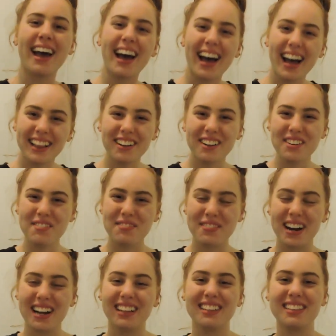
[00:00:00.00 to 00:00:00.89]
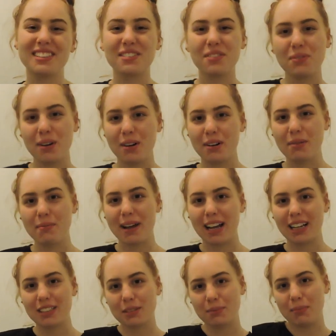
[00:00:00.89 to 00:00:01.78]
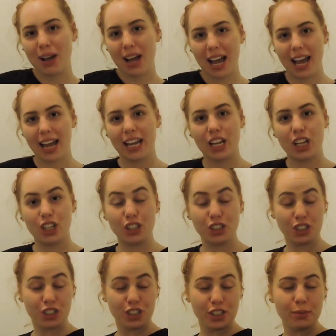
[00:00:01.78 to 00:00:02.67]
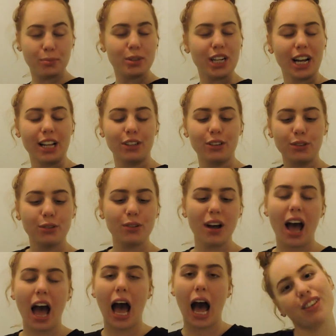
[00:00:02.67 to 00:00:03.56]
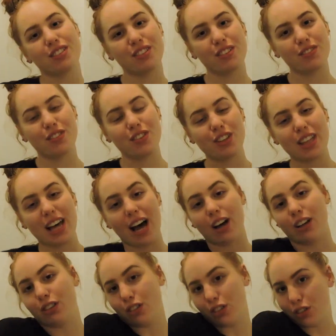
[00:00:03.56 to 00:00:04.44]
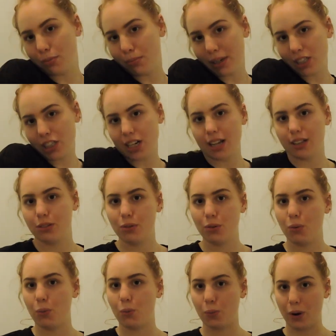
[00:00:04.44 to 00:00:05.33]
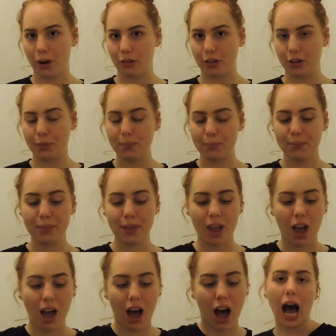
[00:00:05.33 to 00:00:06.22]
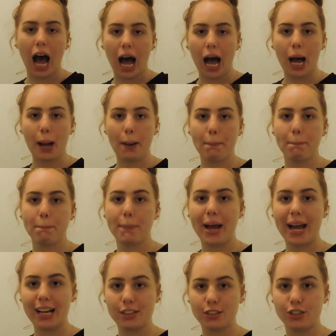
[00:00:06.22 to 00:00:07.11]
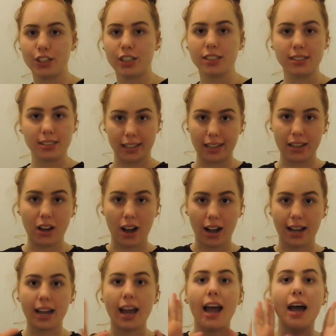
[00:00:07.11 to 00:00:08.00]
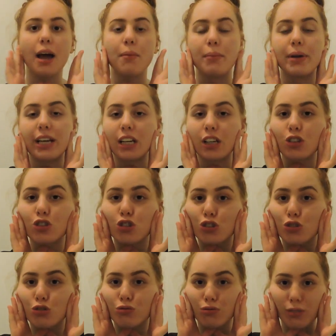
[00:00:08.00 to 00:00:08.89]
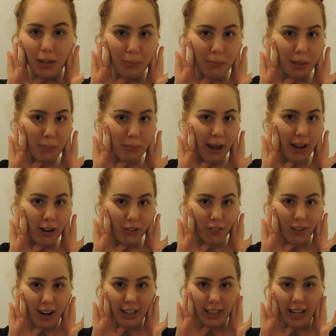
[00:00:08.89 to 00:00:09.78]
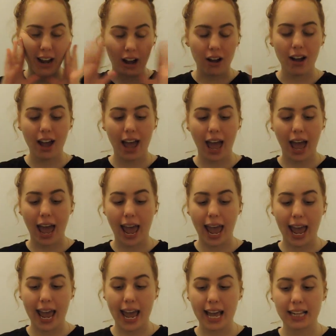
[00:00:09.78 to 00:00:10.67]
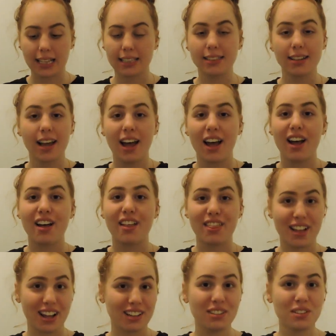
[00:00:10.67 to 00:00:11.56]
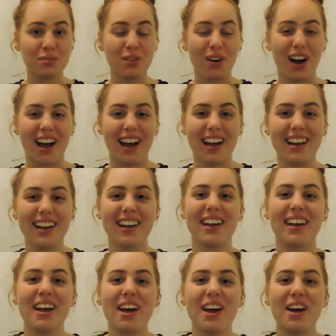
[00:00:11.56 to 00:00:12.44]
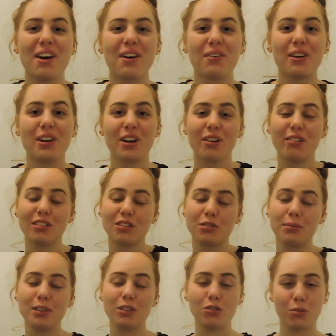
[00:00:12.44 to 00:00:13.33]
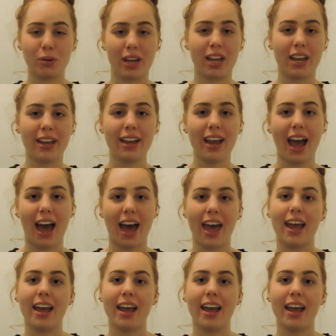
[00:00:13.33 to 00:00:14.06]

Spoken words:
Hello friends, welcome back to my YouTube channel. Those of you that are new to my channel, welcome. As you can see, I am extremely pale right now, and that is why we are going to be doing